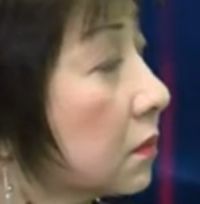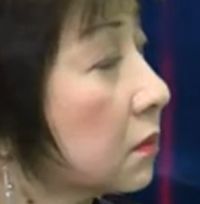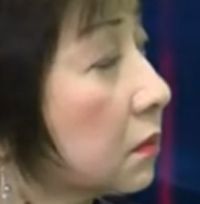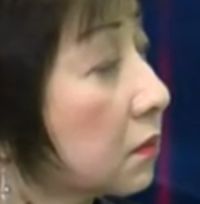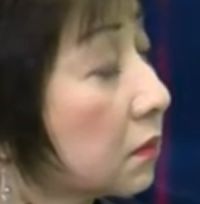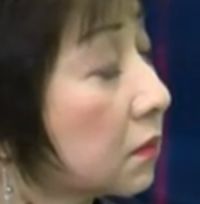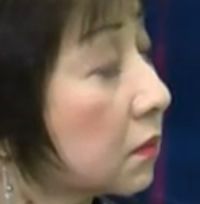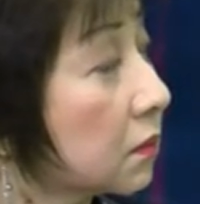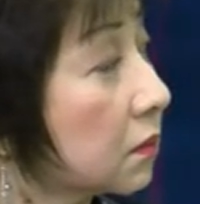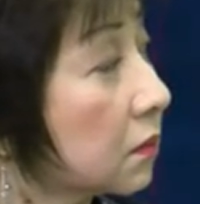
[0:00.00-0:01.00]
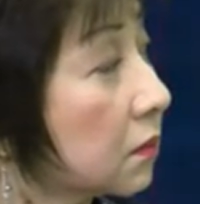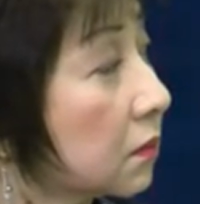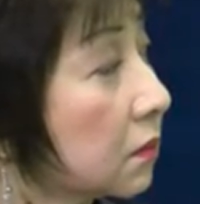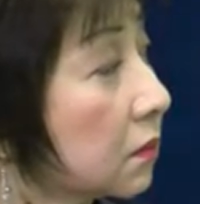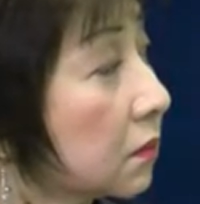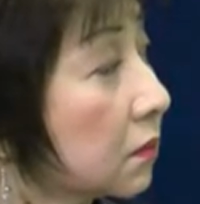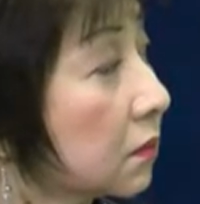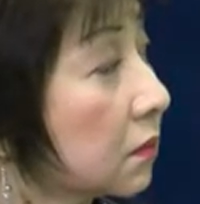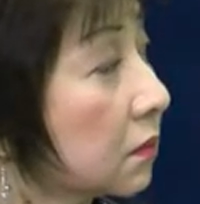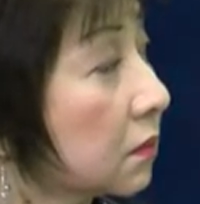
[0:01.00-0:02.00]

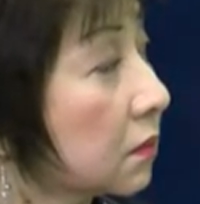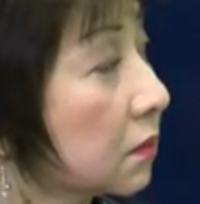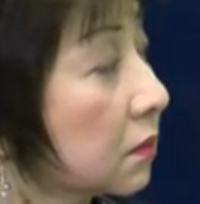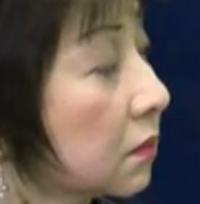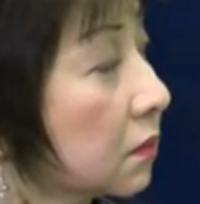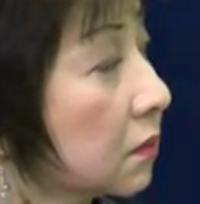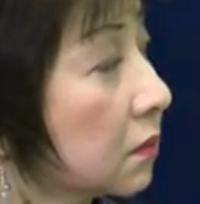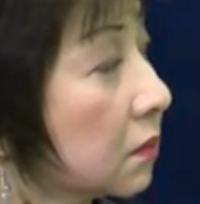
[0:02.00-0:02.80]
No words are spoken by the person on screen.